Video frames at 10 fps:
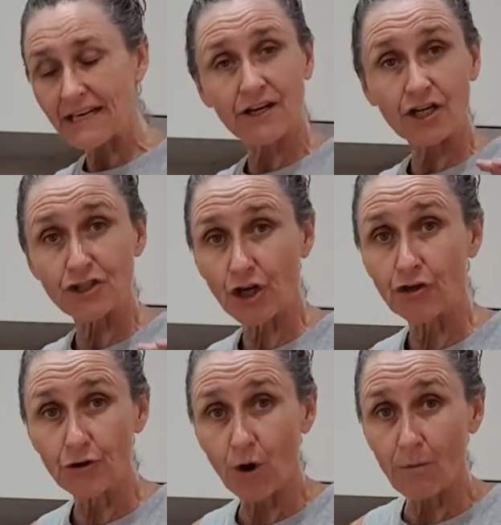and I
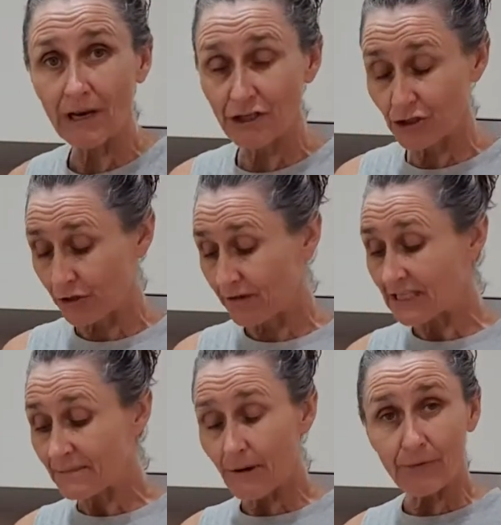don't normally do this,
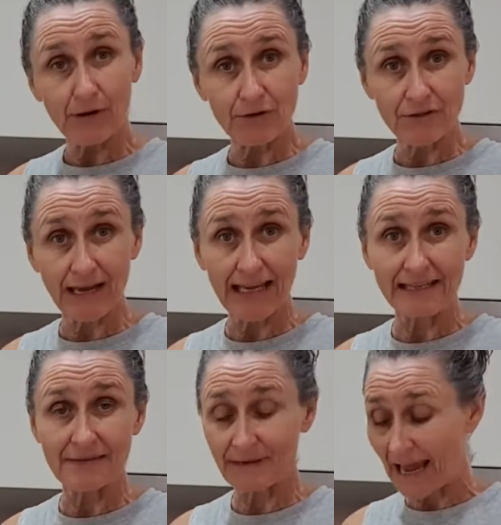but we also had
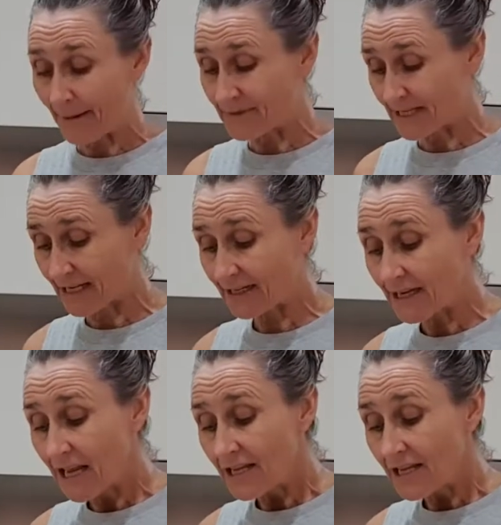some capsicum.